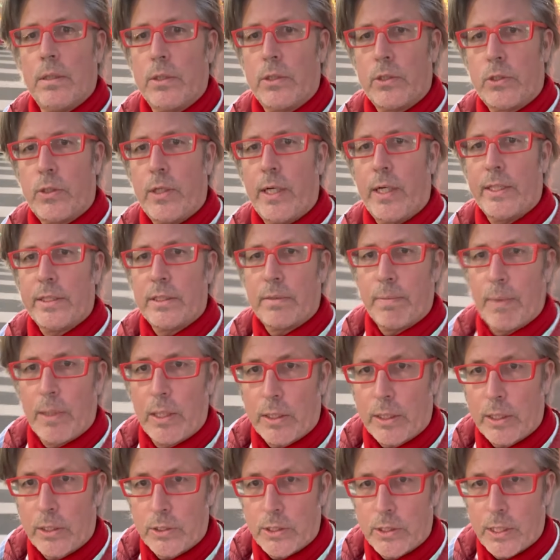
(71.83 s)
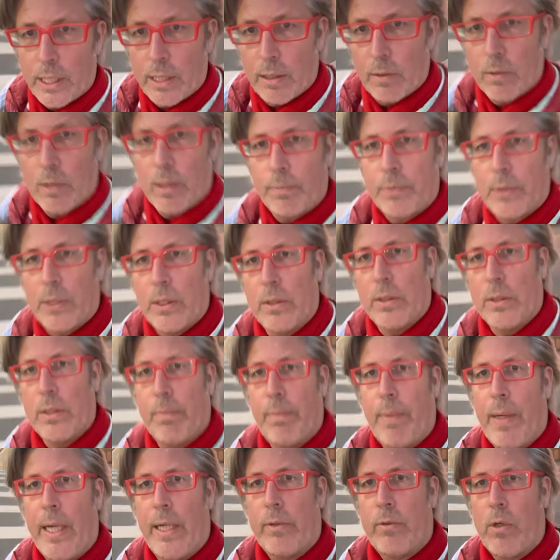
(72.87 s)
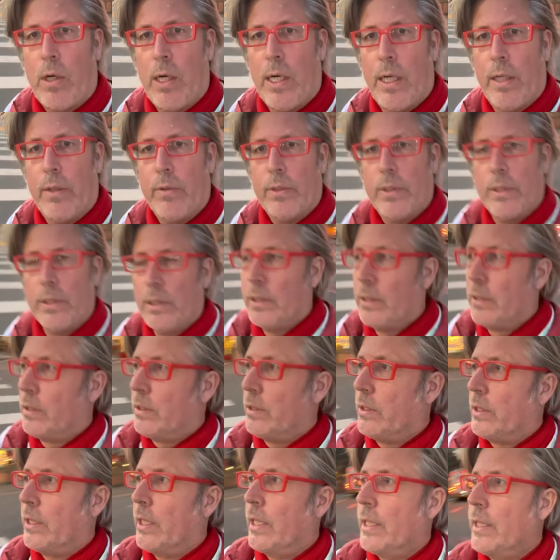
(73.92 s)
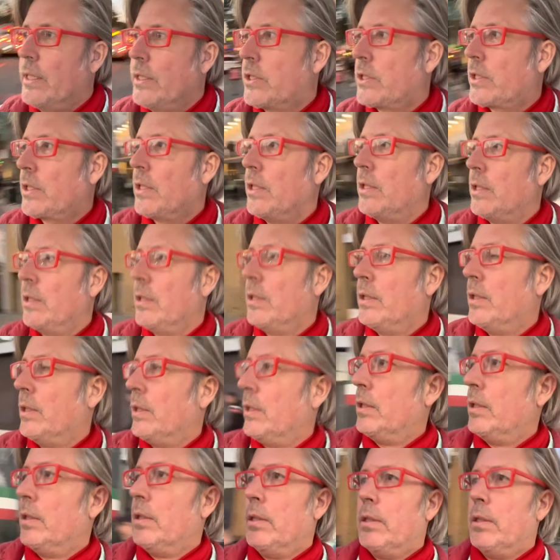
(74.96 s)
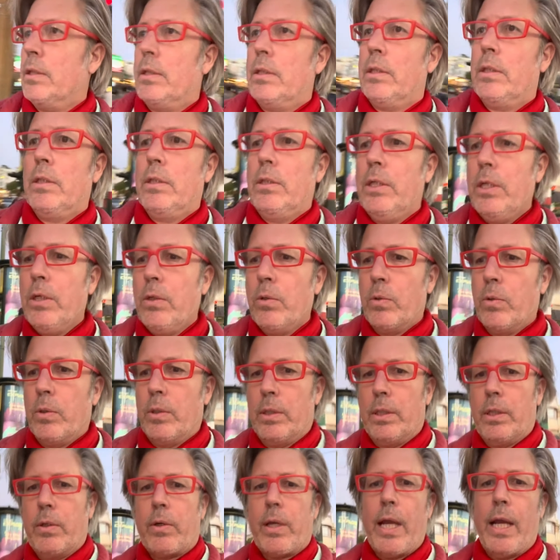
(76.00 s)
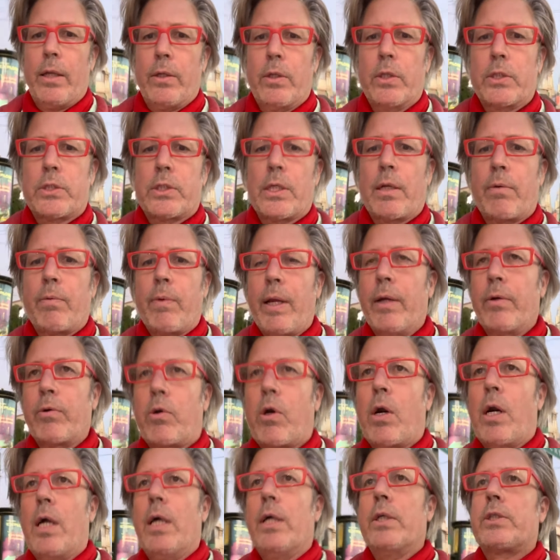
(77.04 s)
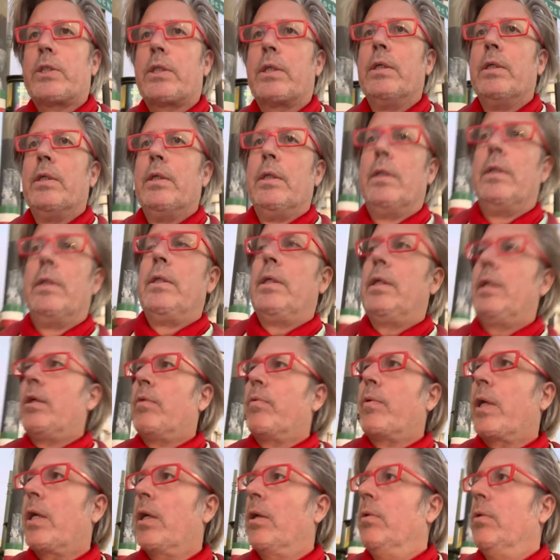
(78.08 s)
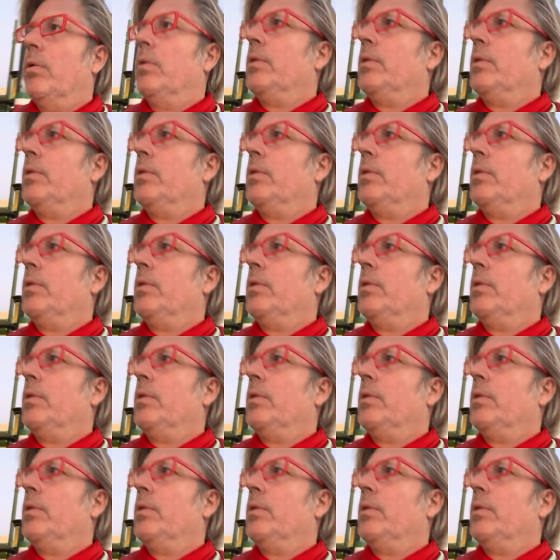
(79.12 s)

Transamerica Tower up there in the background. Nice. Woo. Okay, looks like we can cross. Here we go.